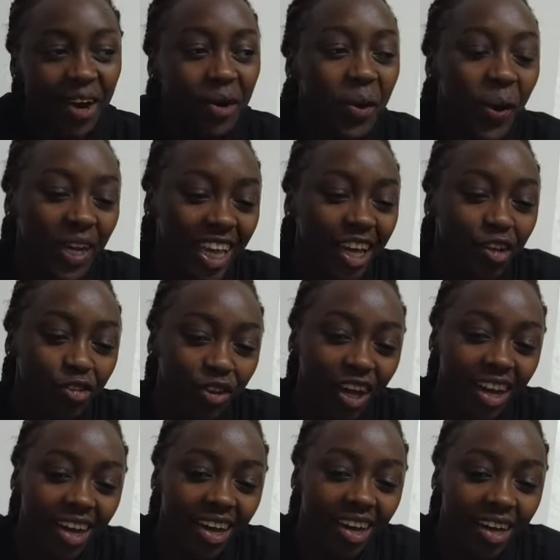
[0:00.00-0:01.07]
I don't know what they do.
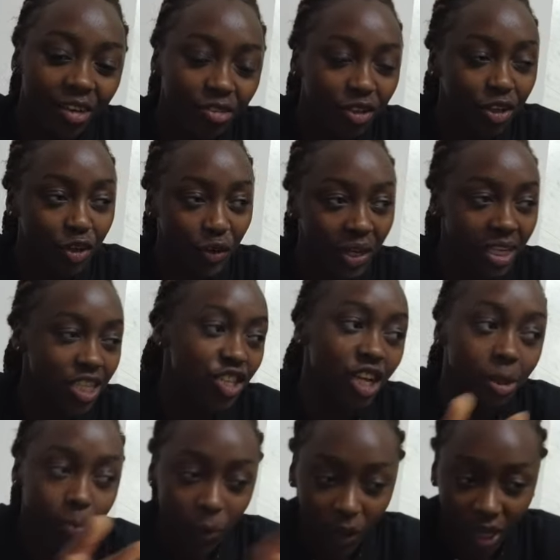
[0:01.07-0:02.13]
If you're doing gel
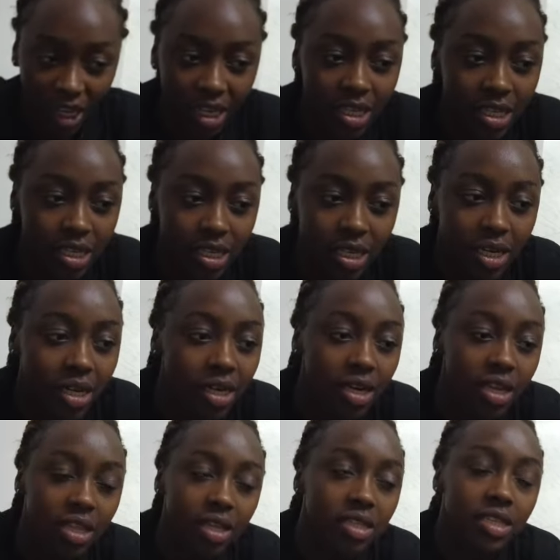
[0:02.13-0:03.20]
polish,
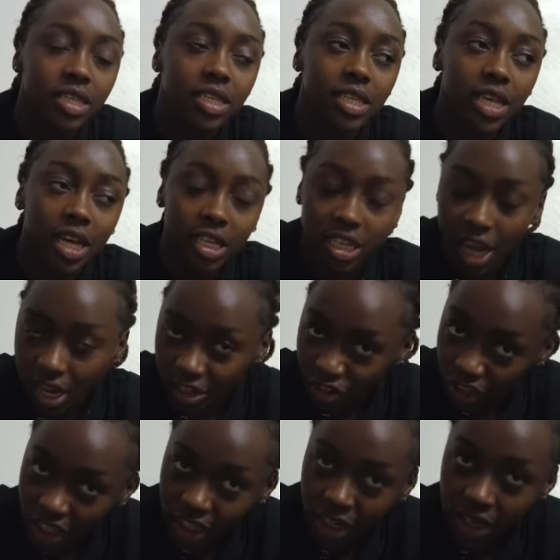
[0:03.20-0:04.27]
that's
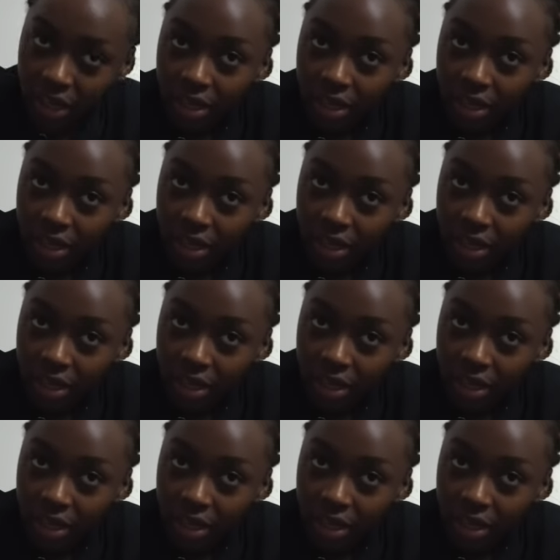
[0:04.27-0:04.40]
800.